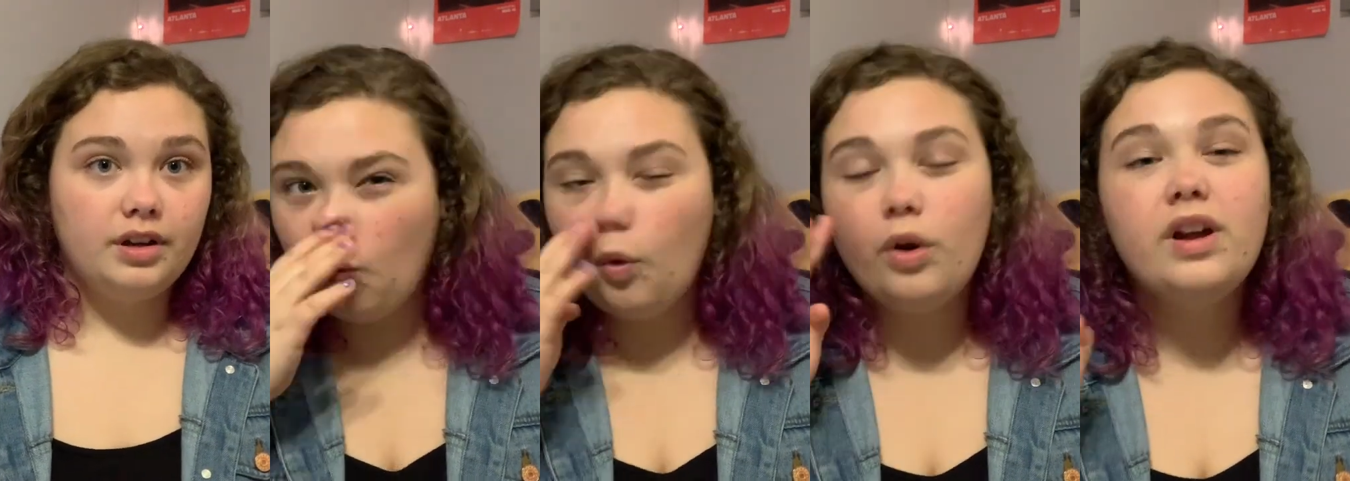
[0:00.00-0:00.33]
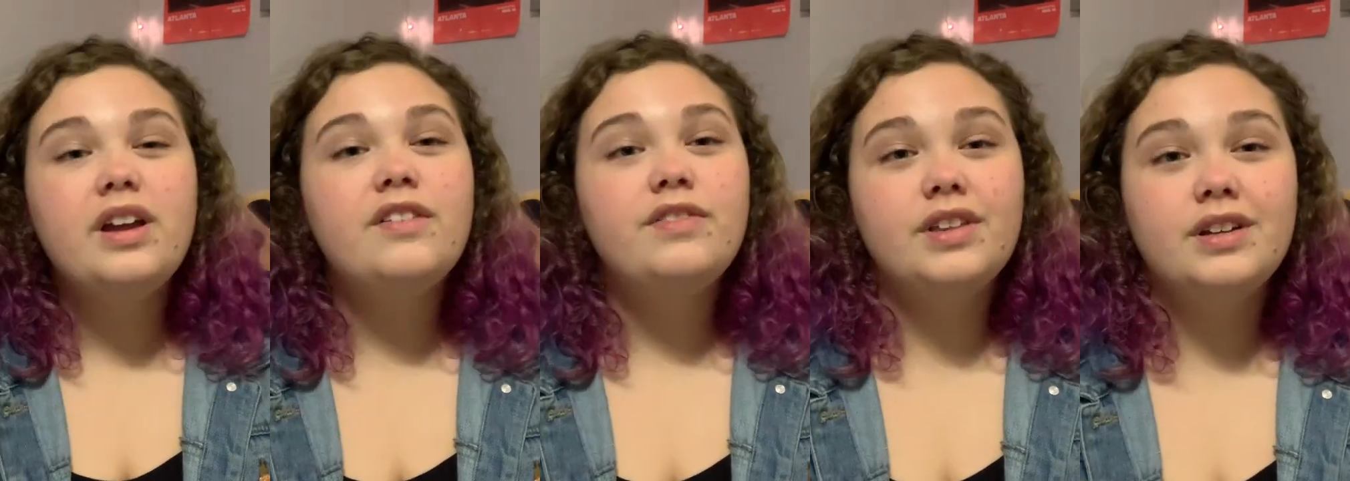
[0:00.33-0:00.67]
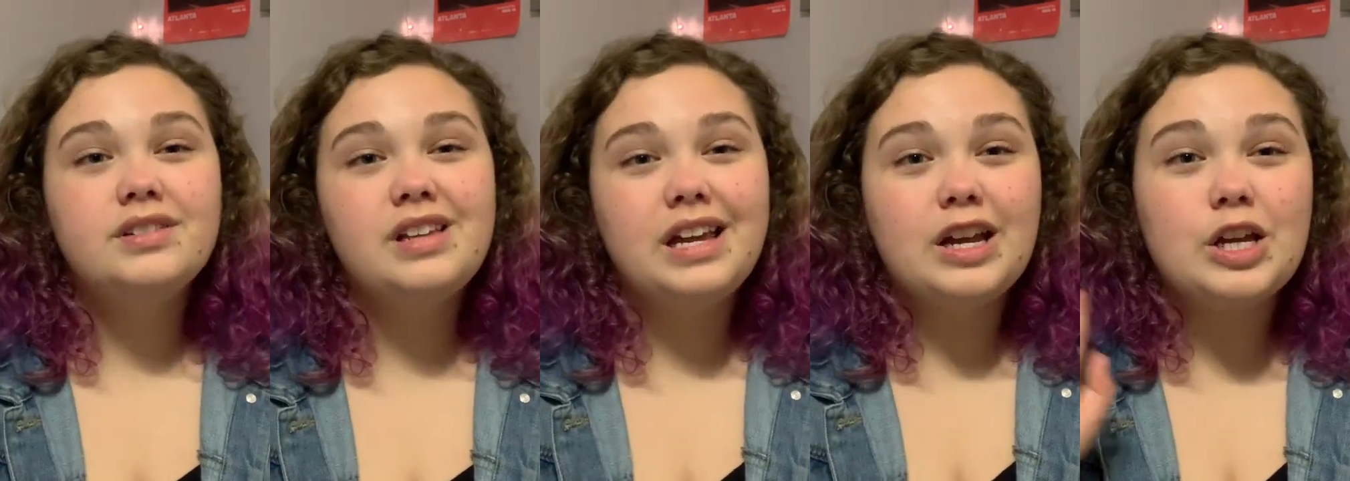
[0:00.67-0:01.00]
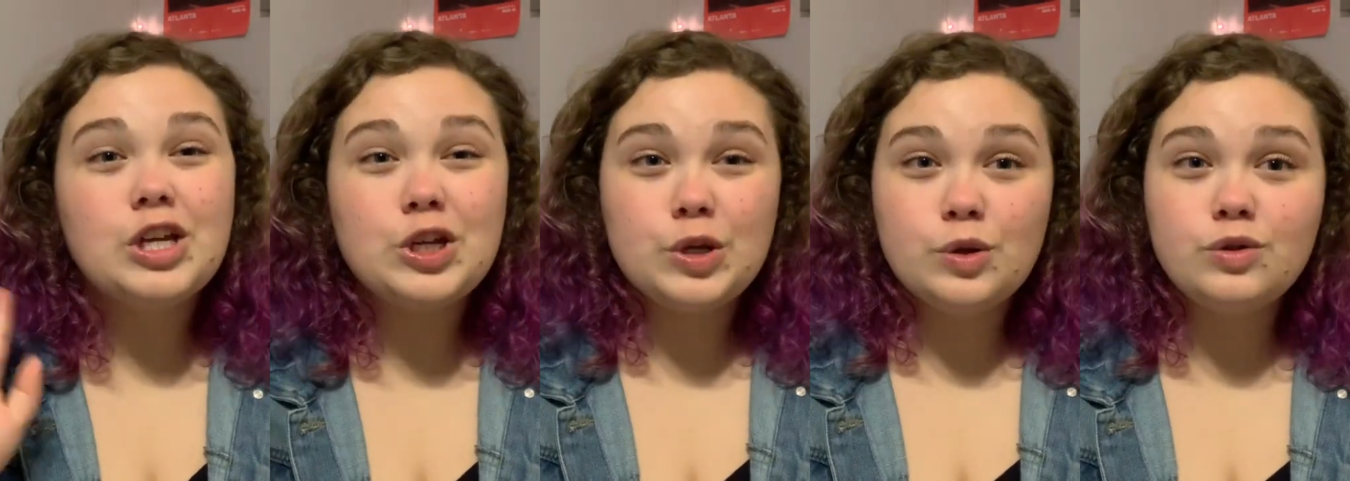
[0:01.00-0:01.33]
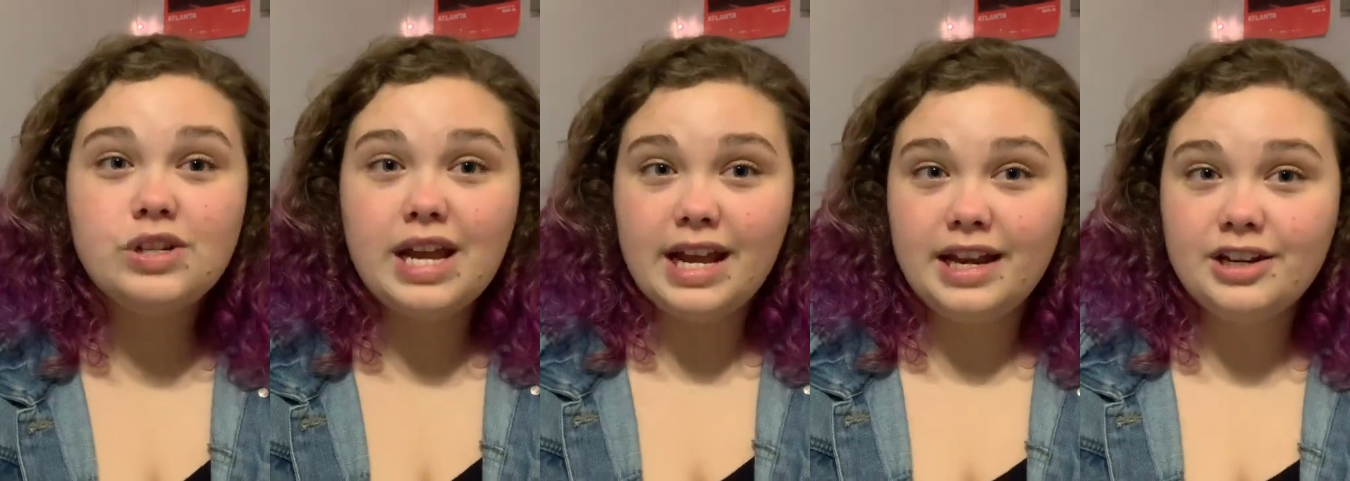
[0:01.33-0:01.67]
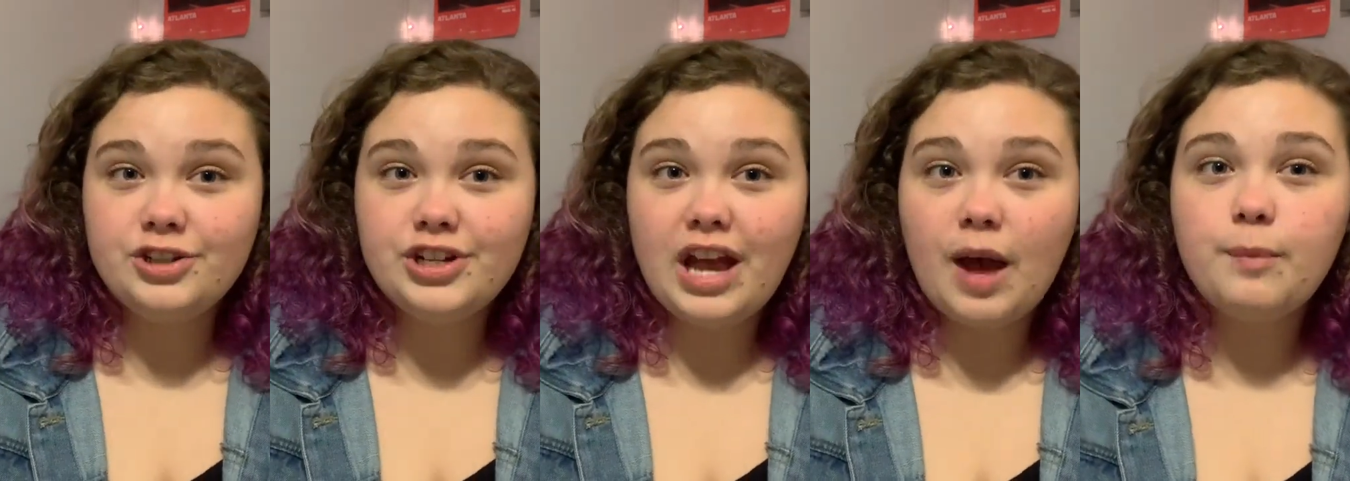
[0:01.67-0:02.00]
Or if there's like a huge
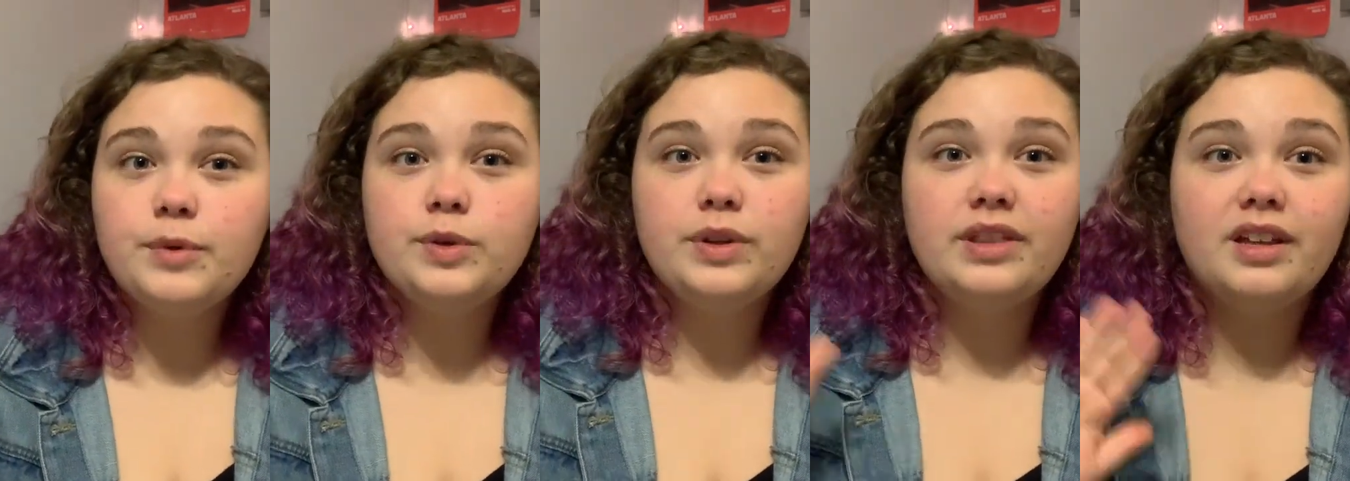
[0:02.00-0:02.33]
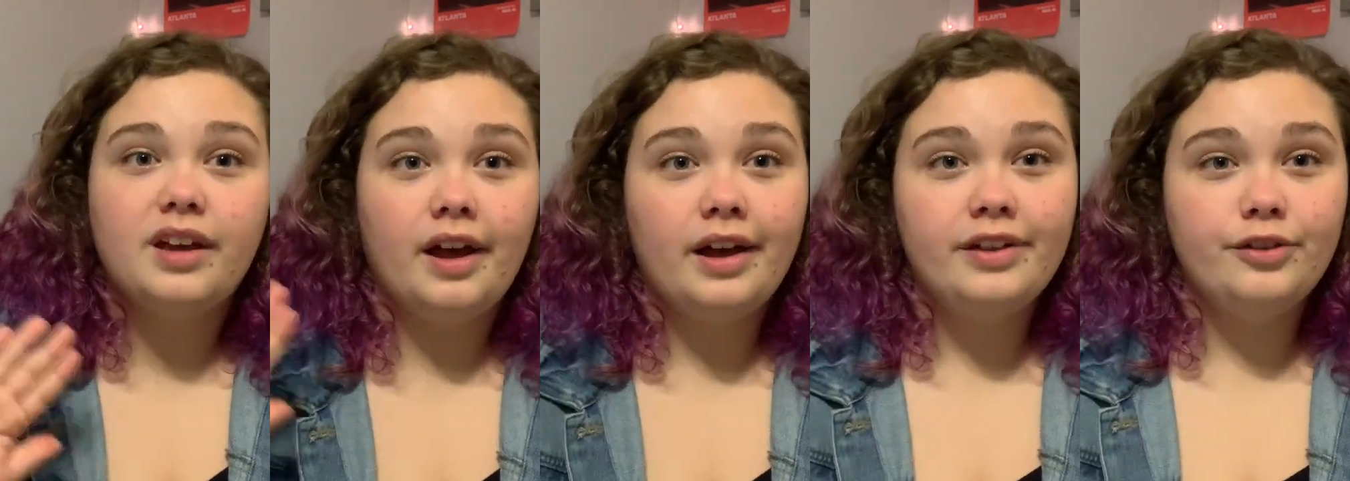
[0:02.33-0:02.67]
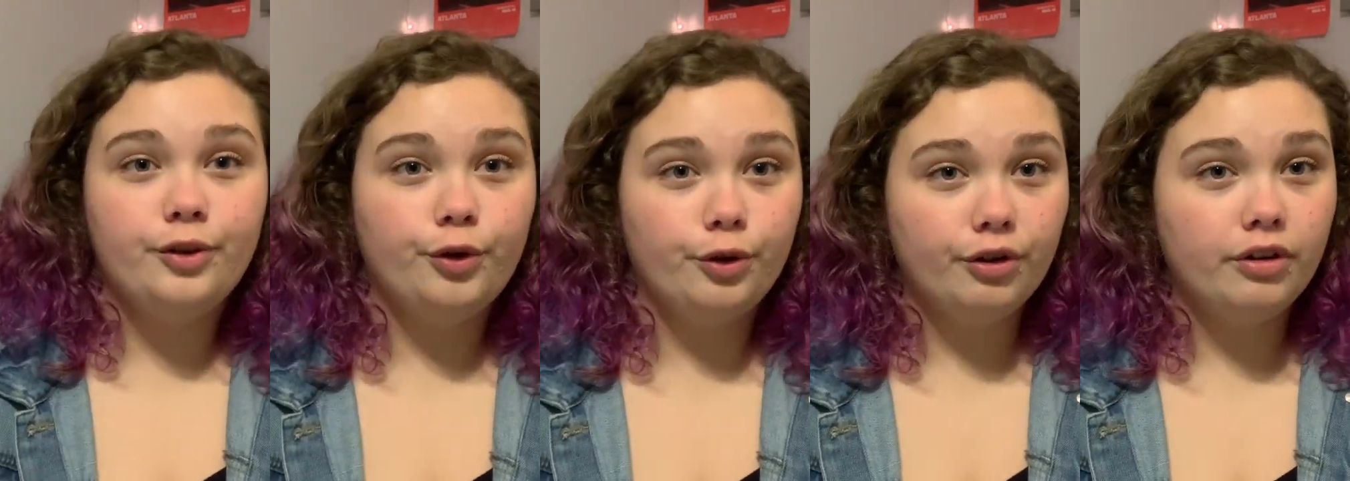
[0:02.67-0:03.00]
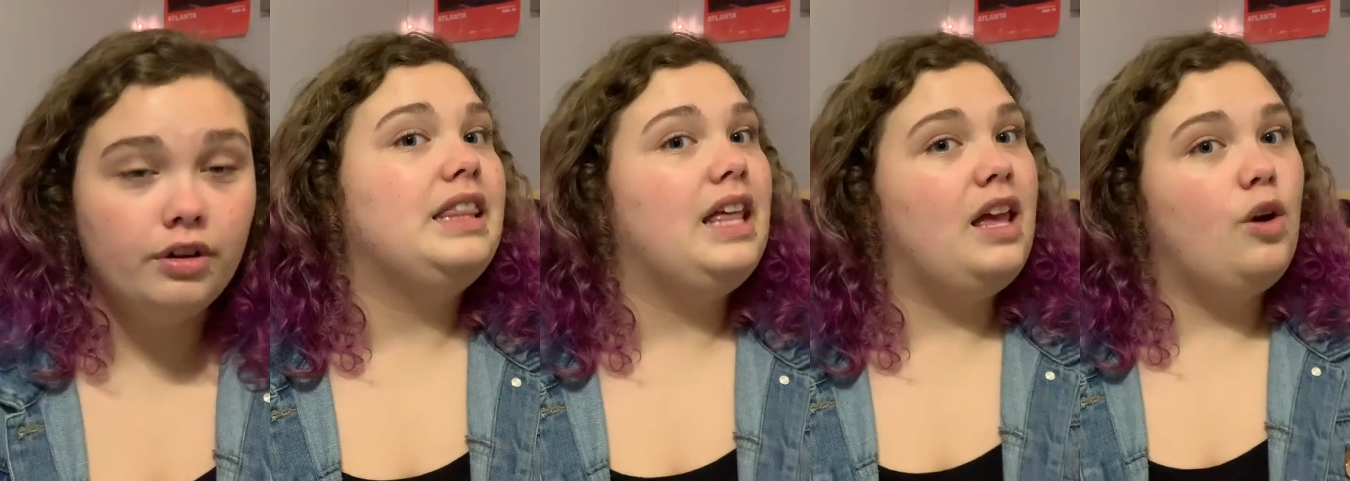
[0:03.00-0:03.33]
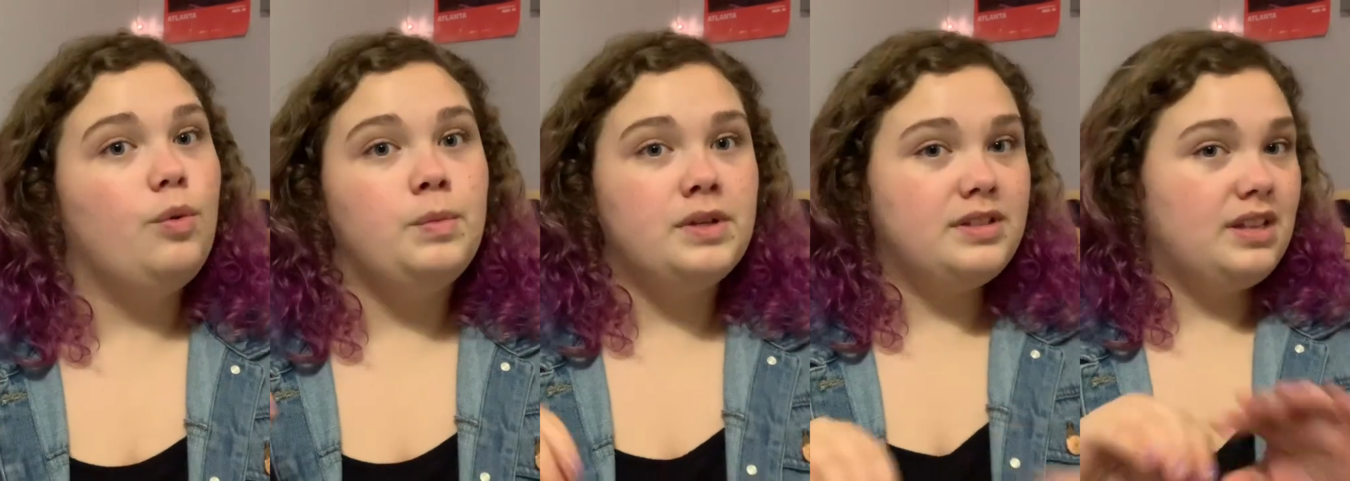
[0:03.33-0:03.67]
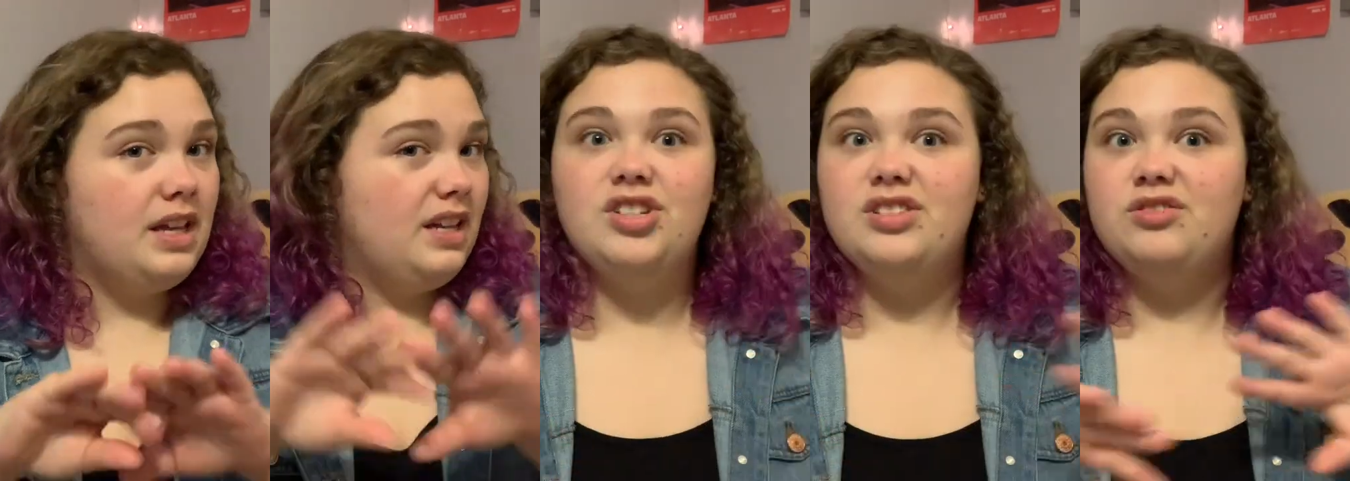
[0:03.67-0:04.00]
age gap between the guy and the girl, they almost
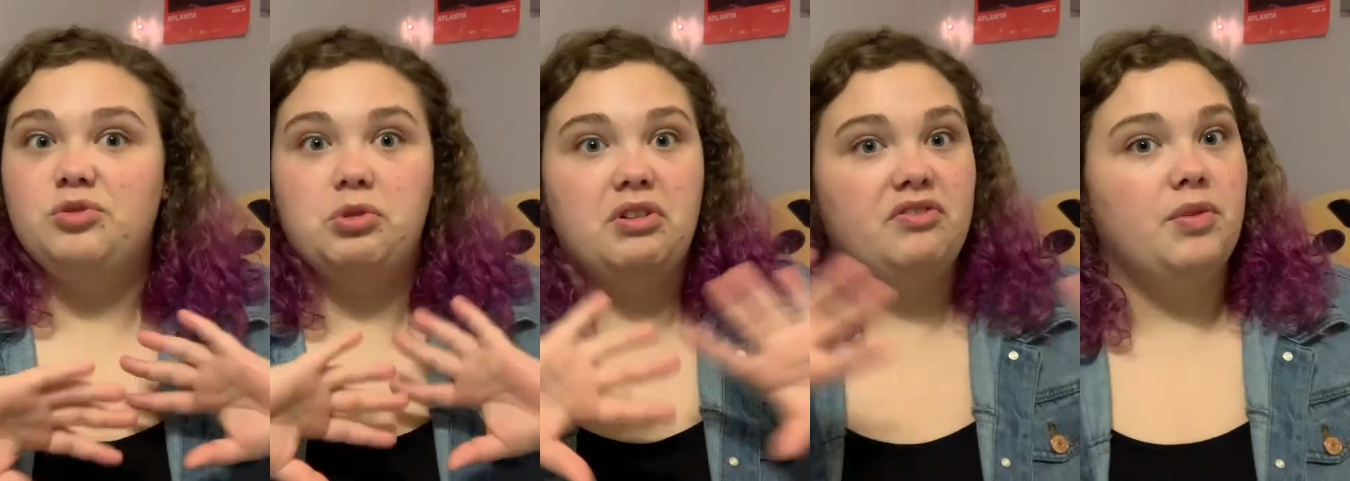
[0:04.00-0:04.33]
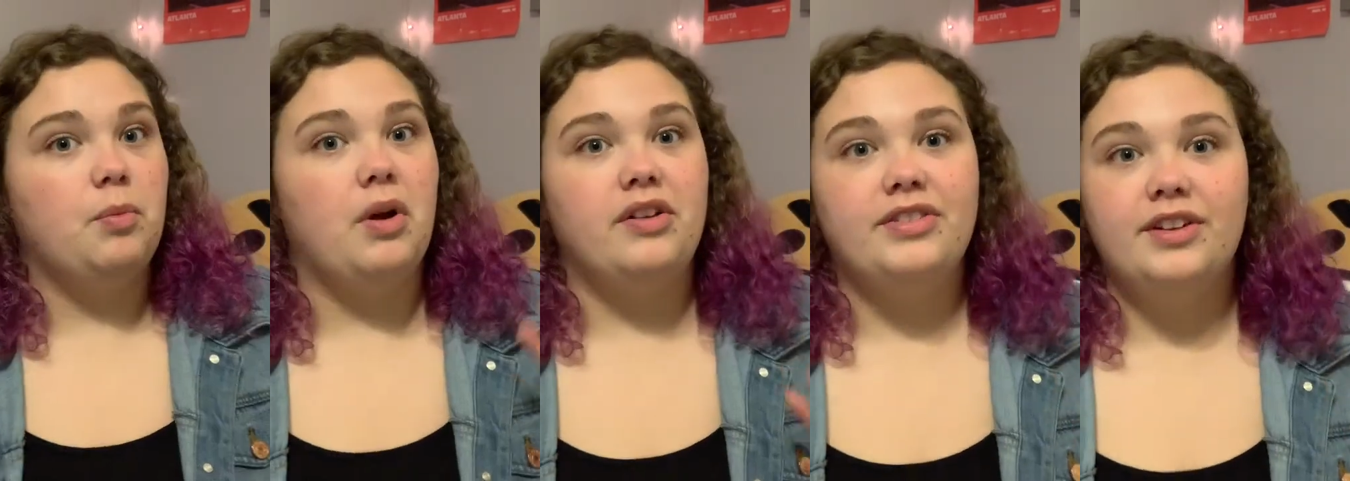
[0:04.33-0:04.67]
like just drift apart.